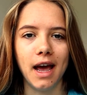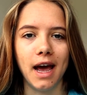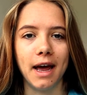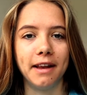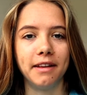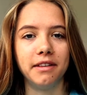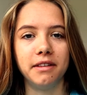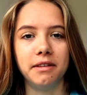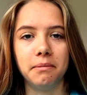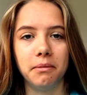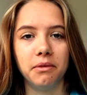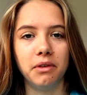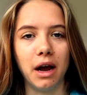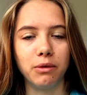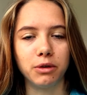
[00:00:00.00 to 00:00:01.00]
And
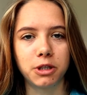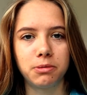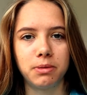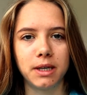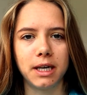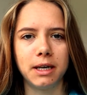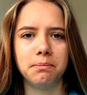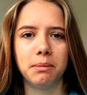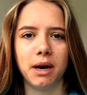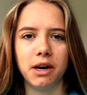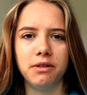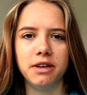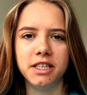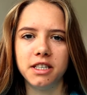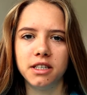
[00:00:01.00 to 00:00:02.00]
I will explain my
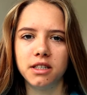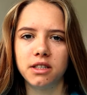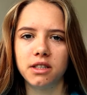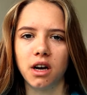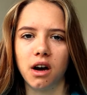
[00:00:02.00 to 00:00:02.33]
reasons